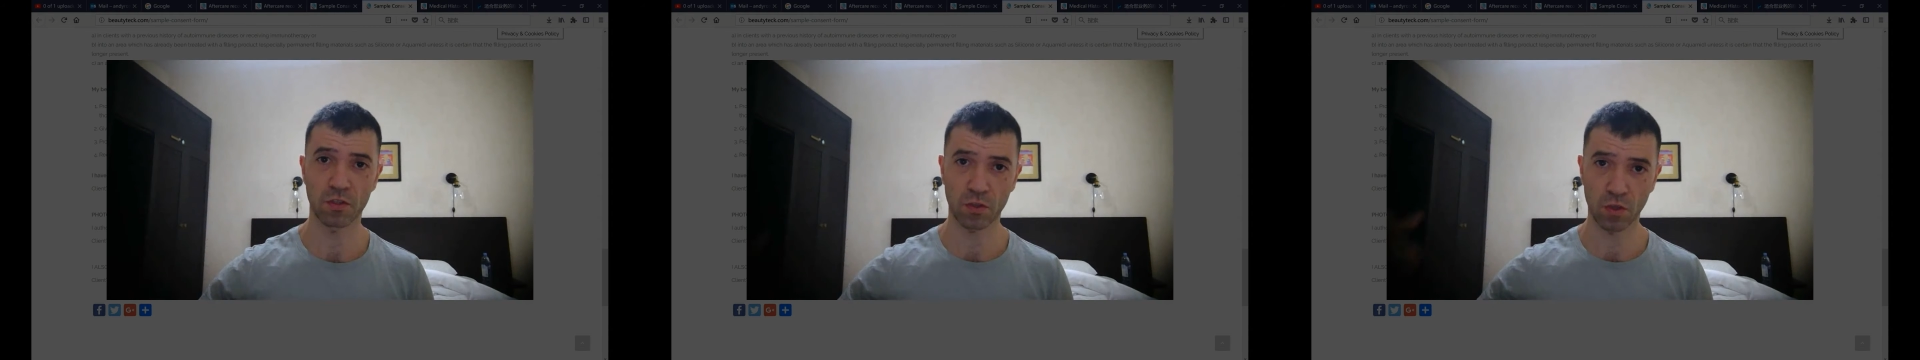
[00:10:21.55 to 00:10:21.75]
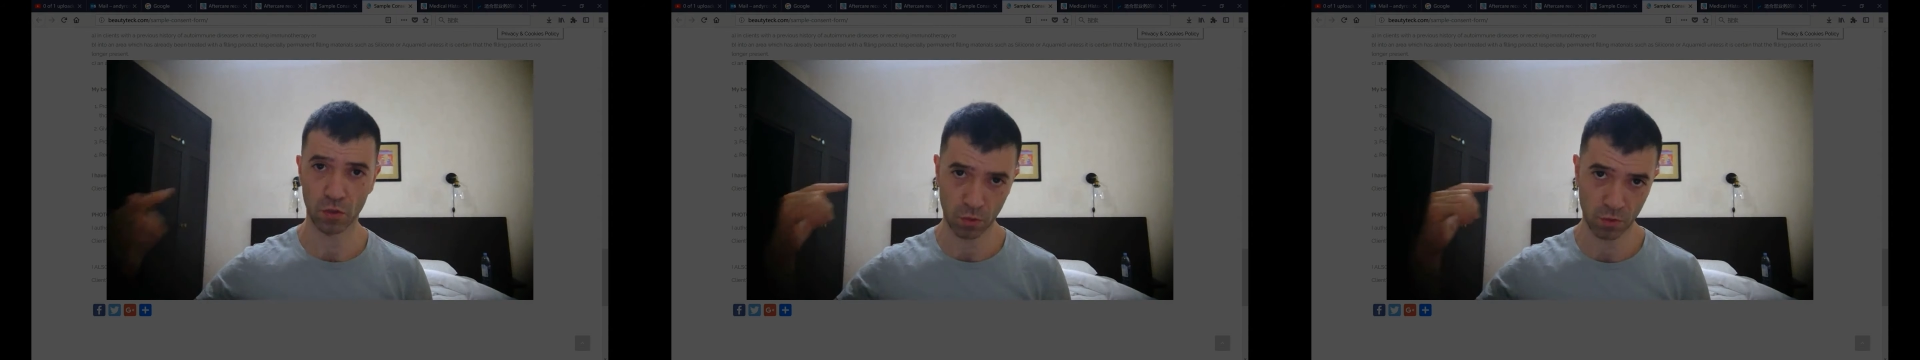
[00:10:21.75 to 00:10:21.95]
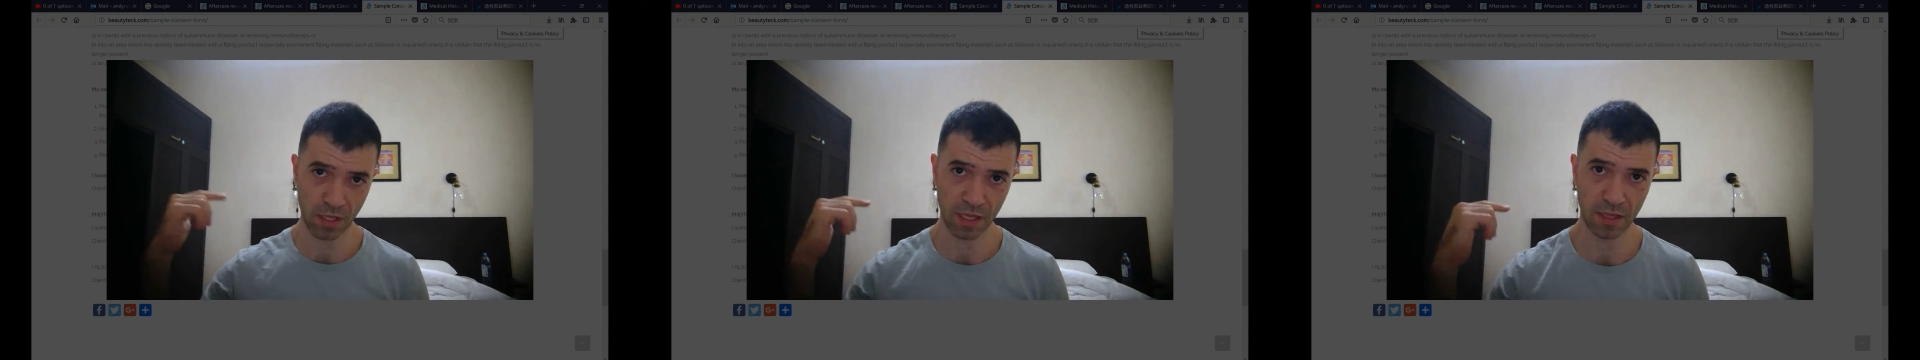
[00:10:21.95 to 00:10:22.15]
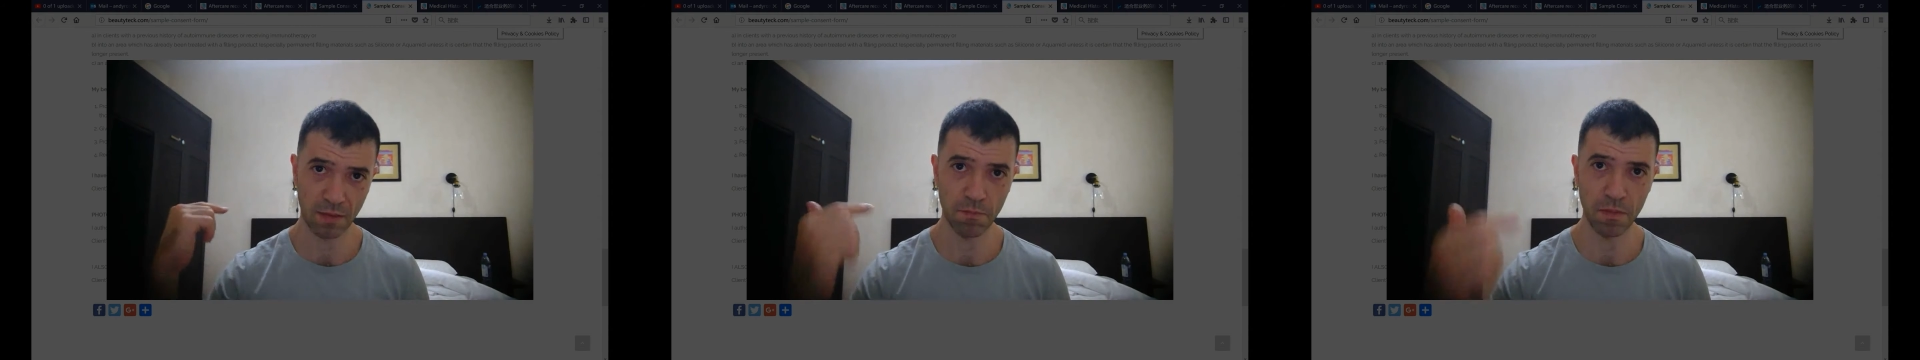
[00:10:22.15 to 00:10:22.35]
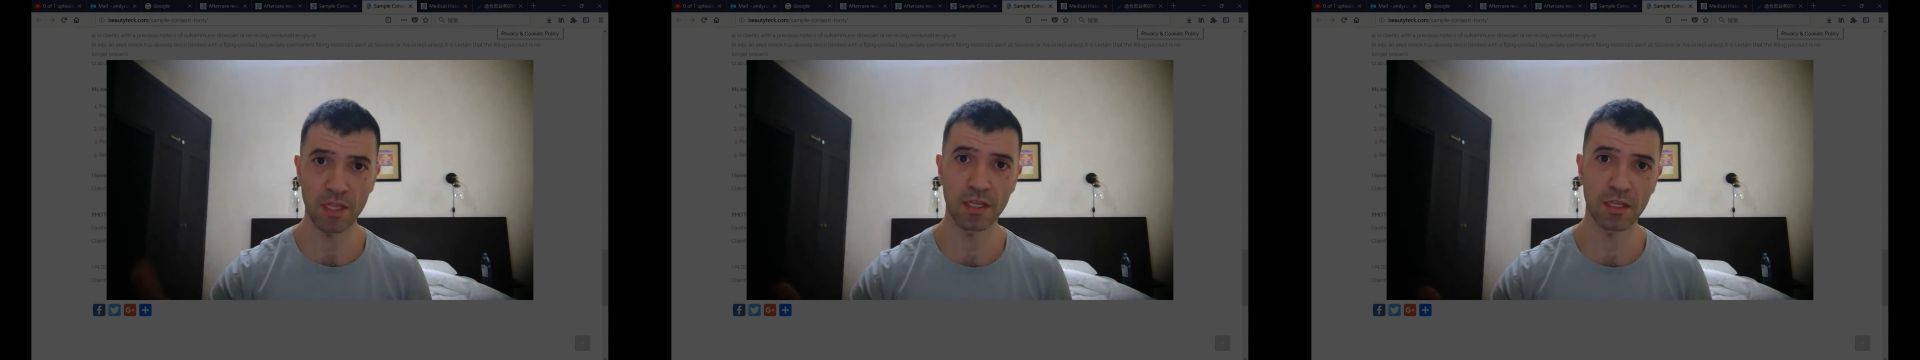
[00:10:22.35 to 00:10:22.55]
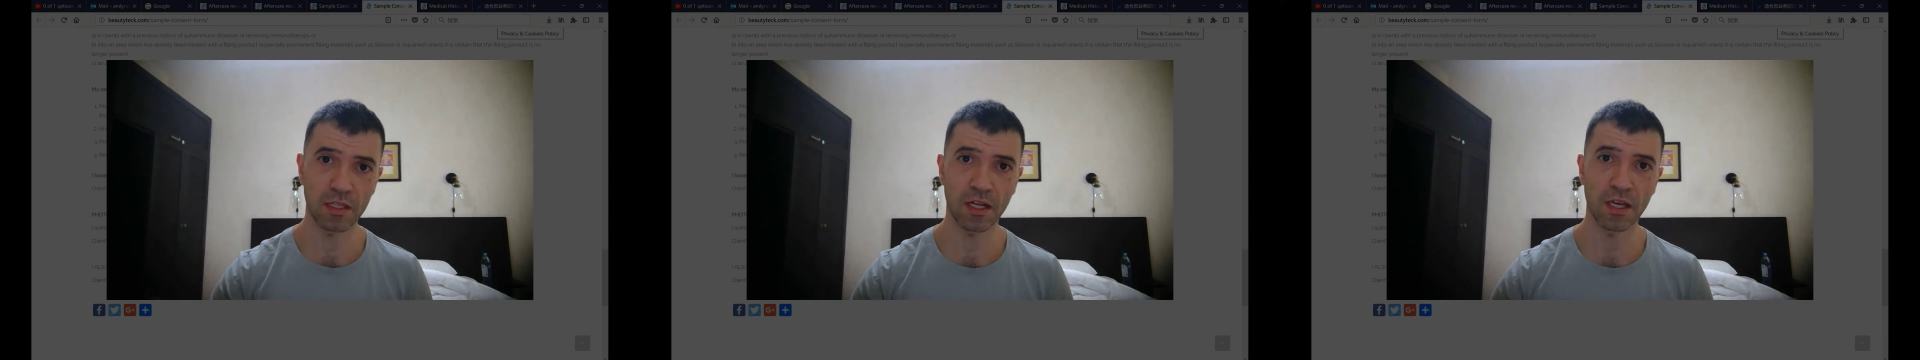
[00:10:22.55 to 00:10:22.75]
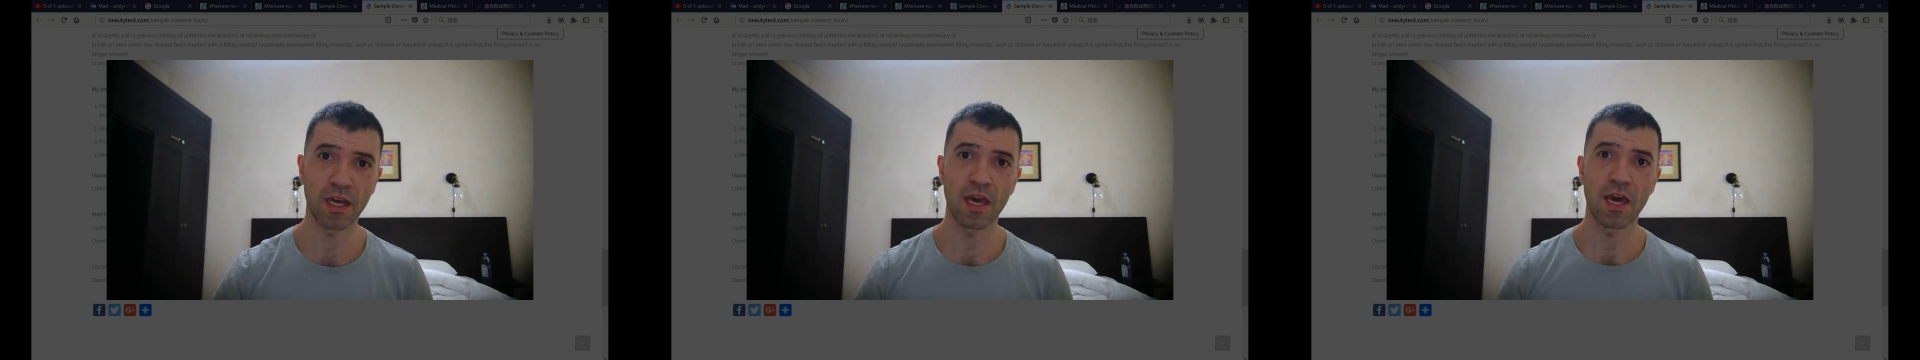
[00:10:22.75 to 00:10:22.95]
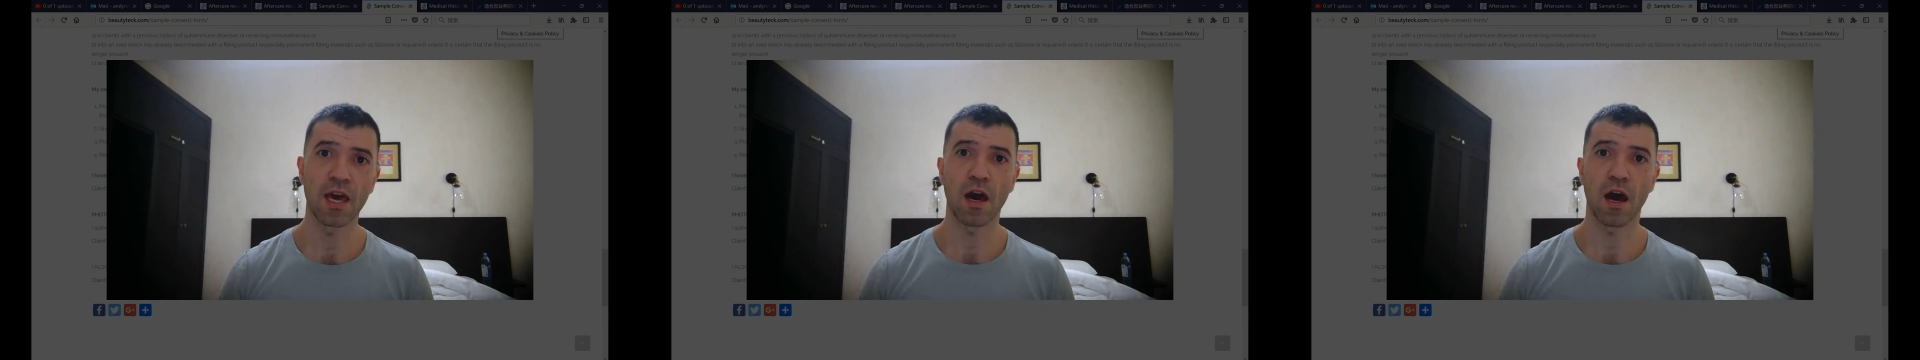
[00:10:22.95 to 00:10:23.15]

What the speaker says: has got to send immediately